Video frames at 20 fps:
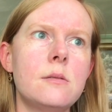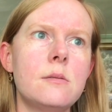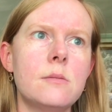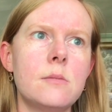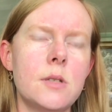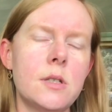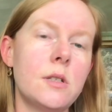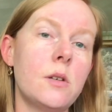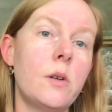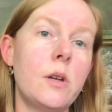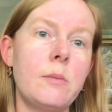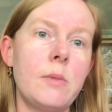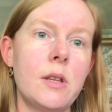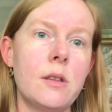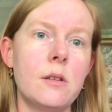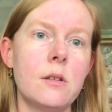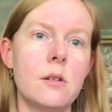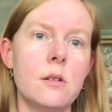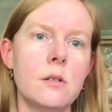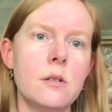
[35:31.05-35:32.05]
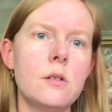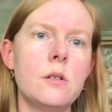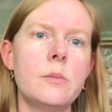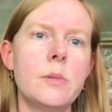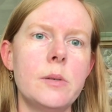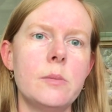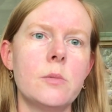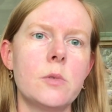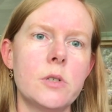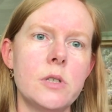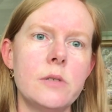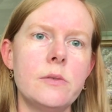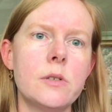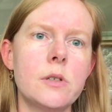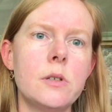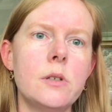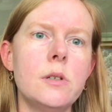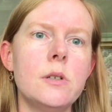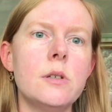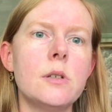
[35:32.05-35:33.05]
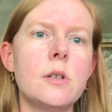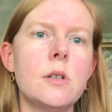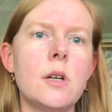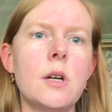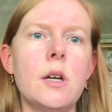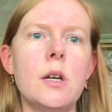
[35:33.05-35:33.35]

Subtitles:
the sewing method a little bit more difficult,